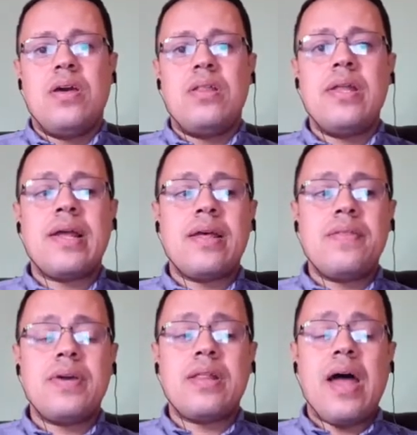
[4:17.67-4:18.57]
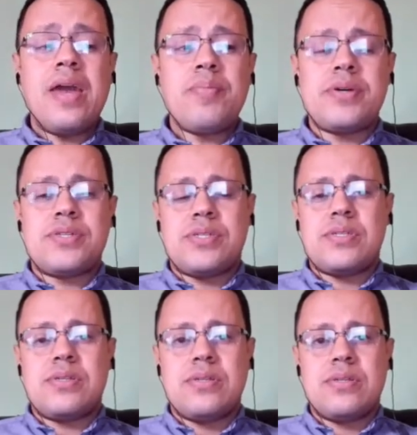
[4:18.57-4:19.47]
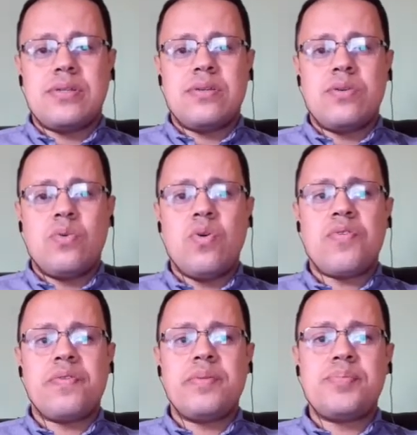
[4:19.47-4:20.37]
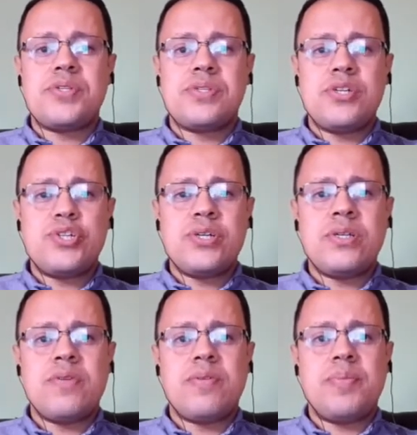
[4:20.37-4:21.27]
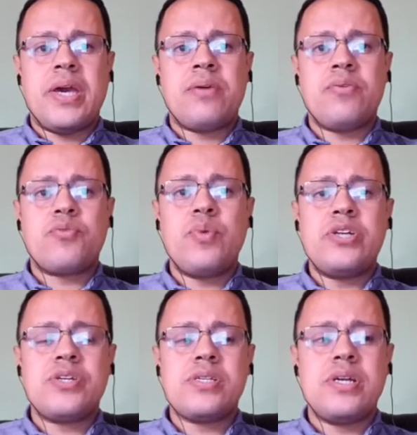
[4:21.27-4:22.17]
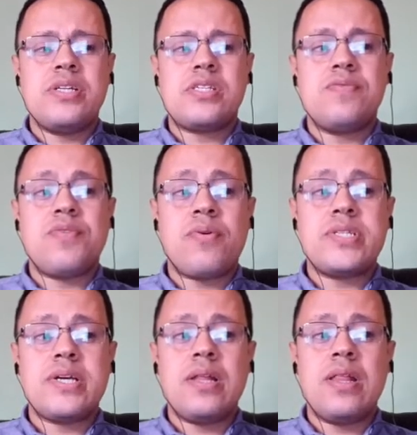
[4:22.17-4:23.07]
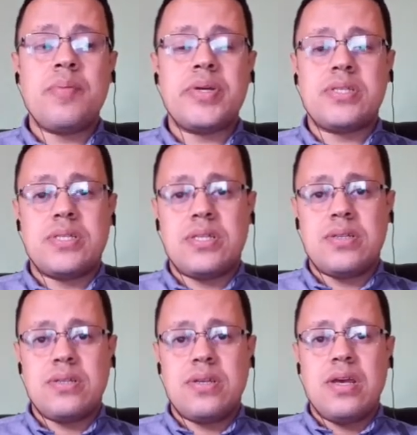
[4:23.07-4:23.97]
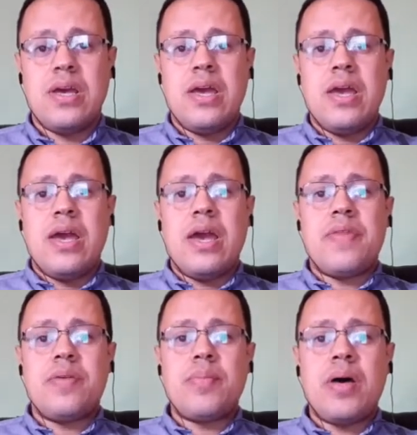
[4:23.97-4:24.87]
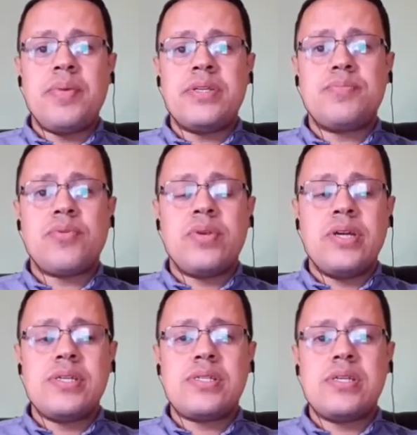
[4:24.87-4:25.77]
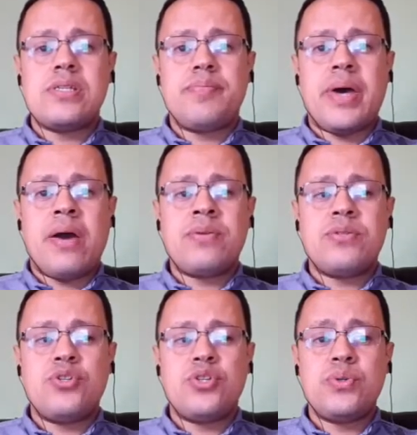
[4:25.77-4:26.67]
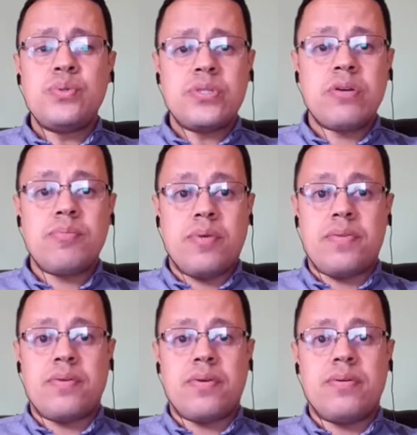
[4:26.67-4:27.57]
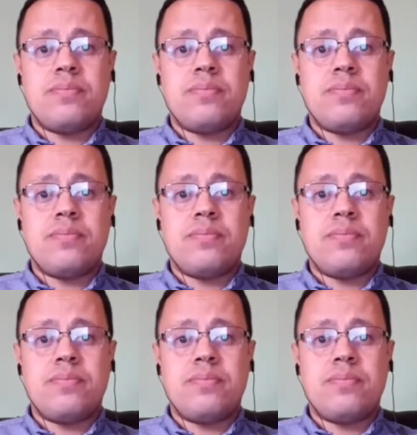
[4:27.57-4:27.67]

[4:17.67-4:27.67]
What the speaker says: The climax over the possession of the piano reaches its vertical limit at the moment Bernice is about to shoot her brother.